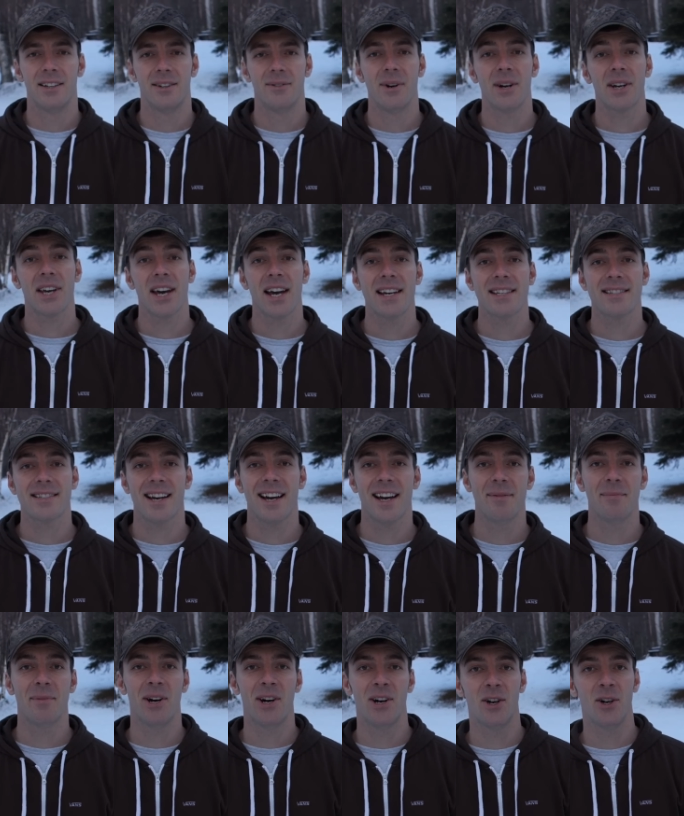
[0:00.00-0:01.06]
Well, guys,
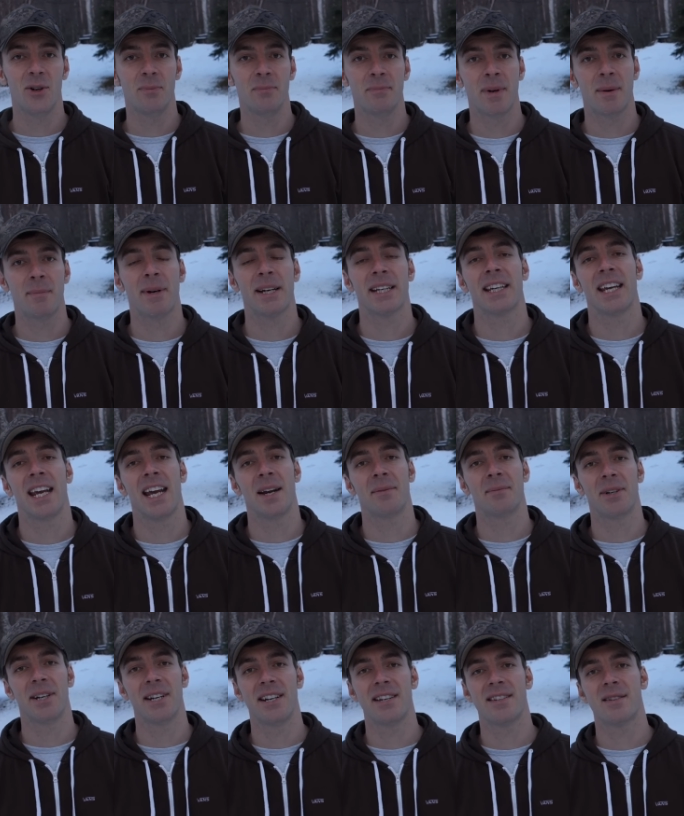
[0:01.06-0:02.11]
I'm home, but my
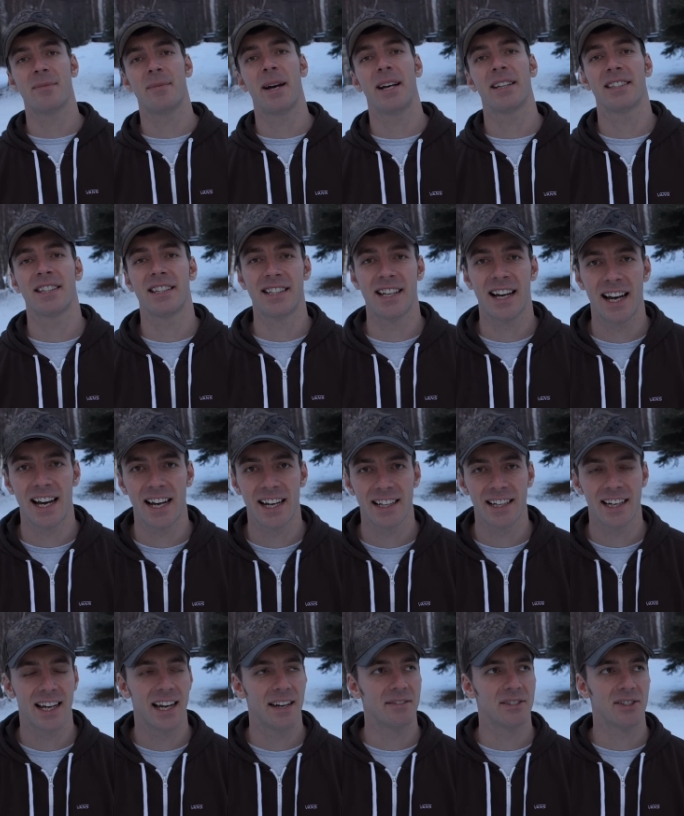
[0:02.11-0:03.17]
camera is about to die.
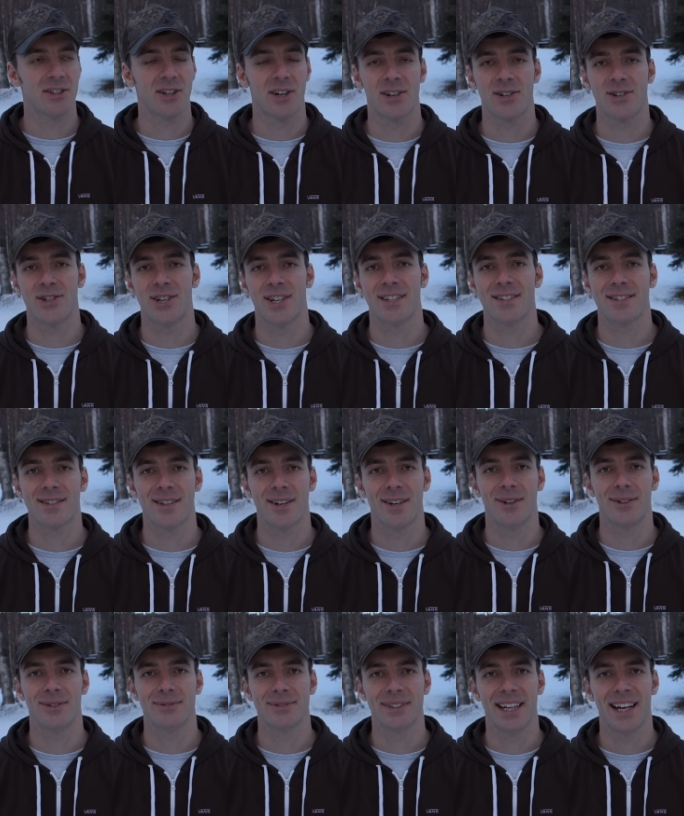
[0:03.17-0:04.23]
I haven't charged it,
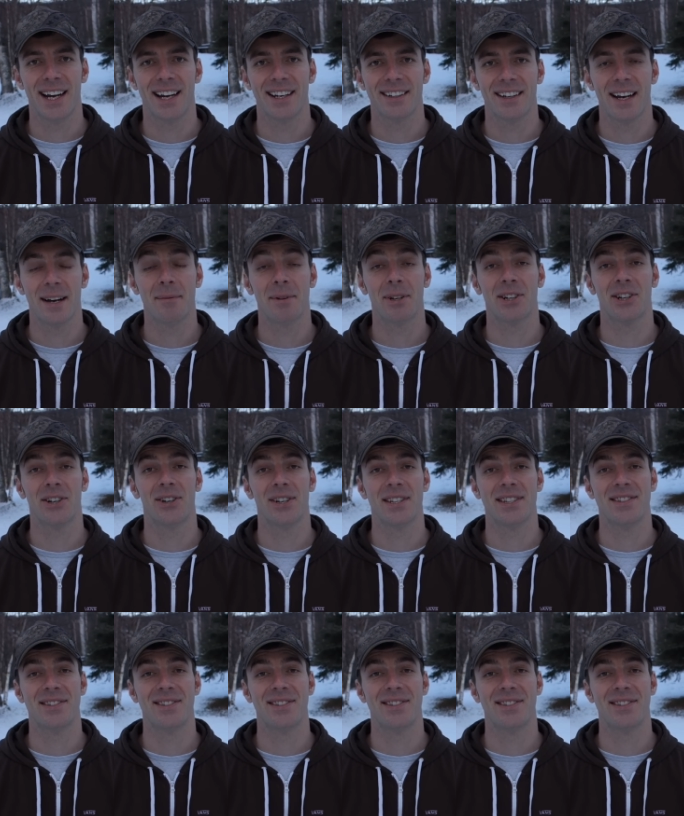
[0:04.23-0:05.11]
so yeah, I'm gonna go ahead and